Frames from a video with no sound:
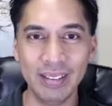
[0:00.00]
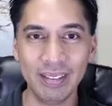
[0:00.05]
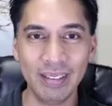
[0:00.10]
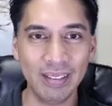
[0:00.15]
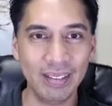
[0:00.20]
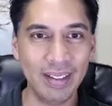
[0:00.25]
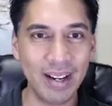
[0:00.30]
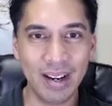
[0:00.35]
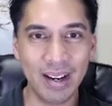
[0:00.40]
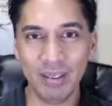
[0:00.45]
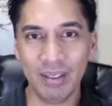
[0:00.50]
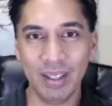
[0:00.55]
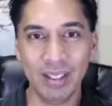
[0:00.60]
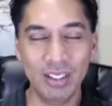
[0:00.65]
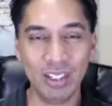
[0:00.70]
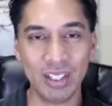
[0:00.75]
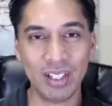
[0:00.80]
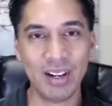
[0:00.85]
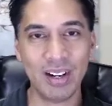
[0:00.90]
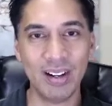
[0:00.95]
No, they just
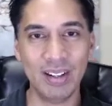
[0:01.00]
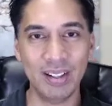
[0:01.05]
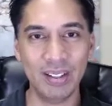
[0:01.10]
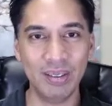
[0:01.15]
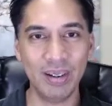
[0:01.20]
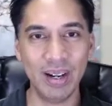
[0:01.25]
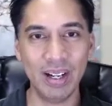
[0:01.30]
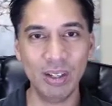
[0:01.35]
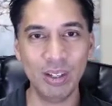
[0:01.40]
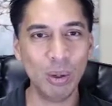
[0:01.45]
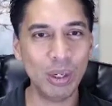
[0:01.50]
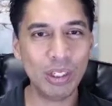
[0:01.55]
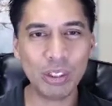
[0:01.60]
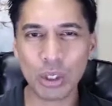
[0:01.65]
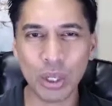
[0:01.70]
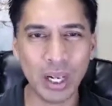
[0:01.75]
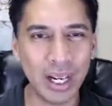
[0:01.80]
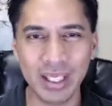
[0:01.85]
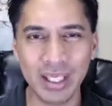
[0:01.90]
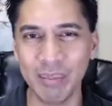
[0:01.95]
called, right? You weren't
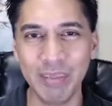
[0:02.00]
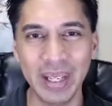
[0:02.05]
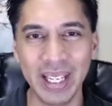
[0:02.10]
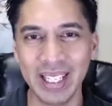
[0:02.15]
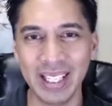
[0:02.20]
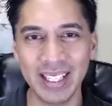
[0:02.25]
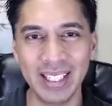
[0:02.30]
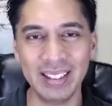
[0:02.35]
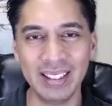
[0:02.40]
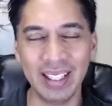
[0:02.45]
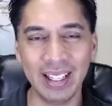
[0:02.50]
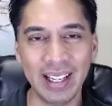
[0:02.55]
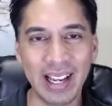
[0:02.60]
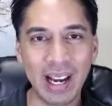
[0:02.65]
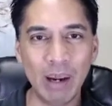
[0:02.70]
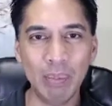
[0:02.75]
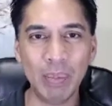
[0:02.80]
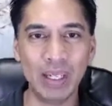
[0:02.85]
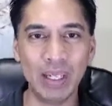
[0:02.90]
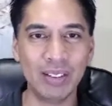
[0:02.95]
trying to make anything
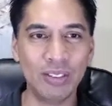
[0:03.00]
happen.